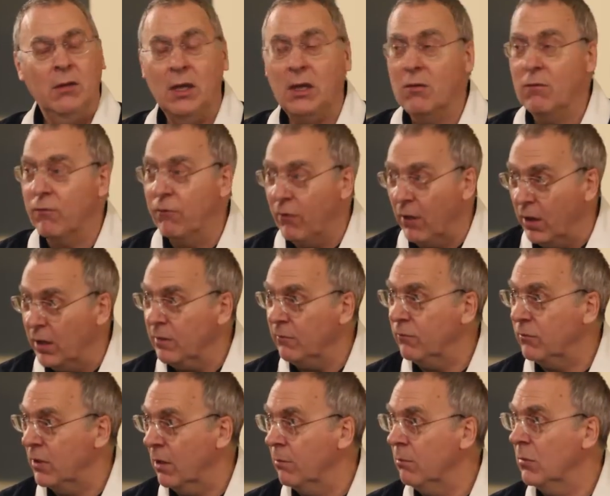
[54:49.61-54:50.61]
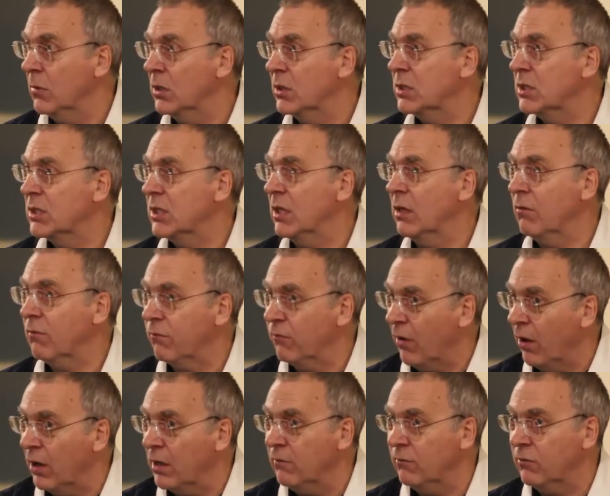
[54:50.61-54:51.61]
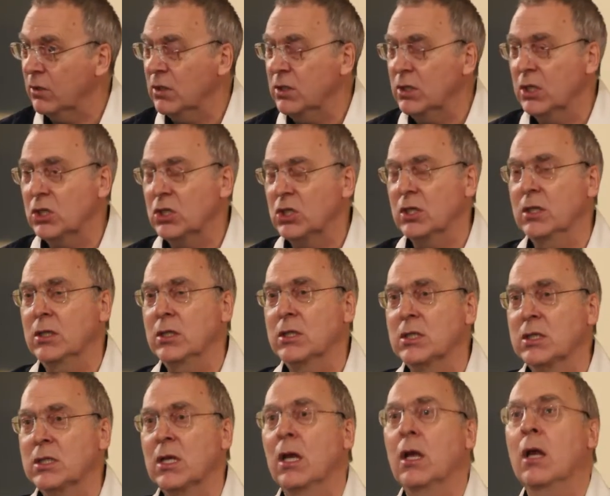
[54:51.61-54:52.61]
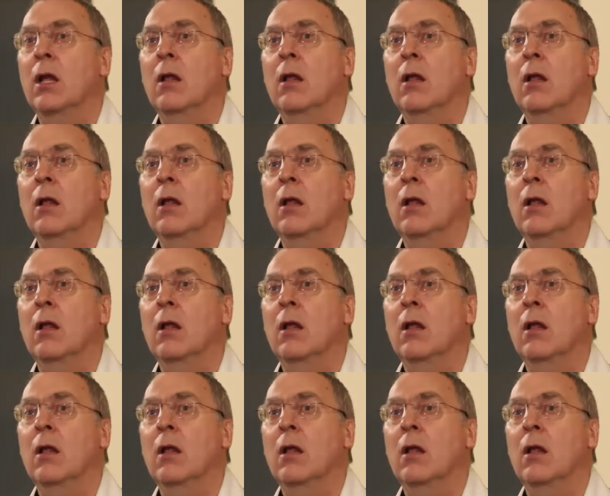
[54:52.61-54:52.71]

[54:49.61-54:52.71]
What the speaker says: these 5 dhammas, these 5 conditions